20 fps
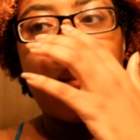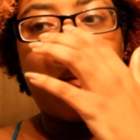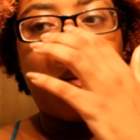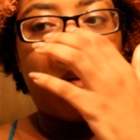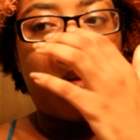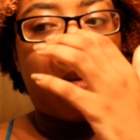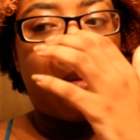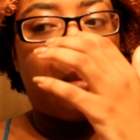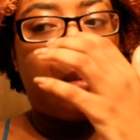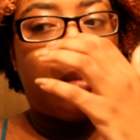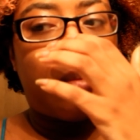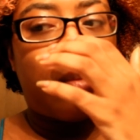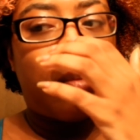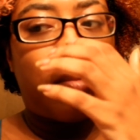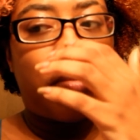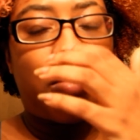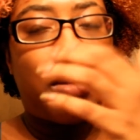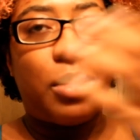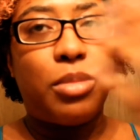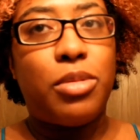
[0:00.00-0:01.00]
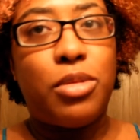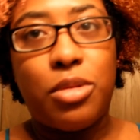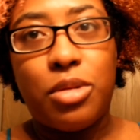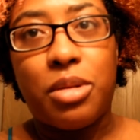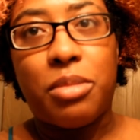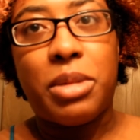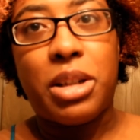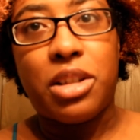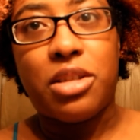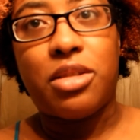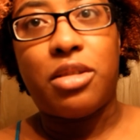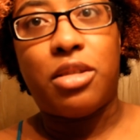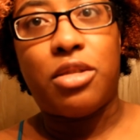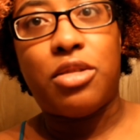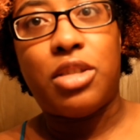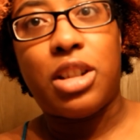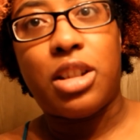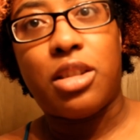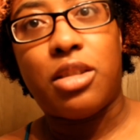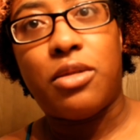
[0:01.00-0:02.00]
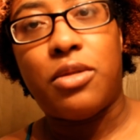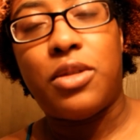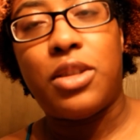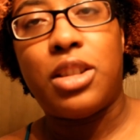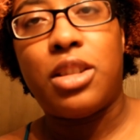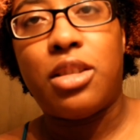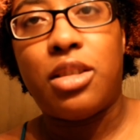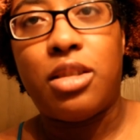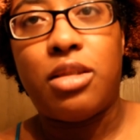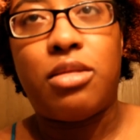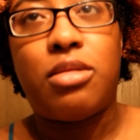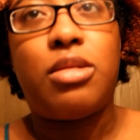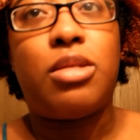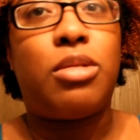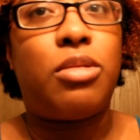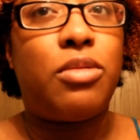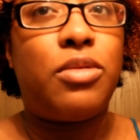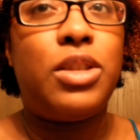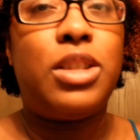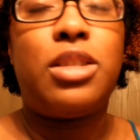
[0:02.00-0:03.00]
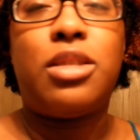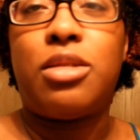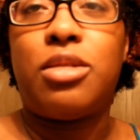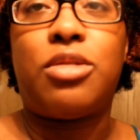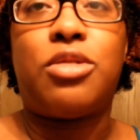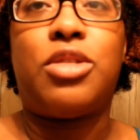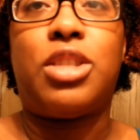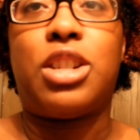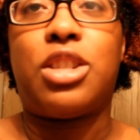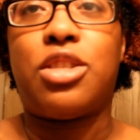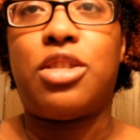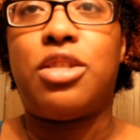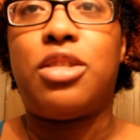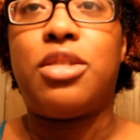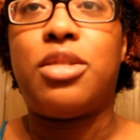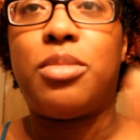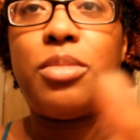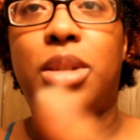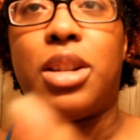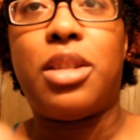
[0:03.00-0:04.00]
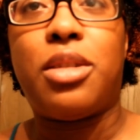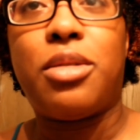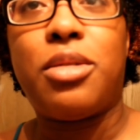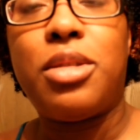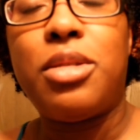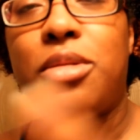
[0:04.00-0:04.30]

um, people who I'm actually attracted Physically, you know physical attraction does matter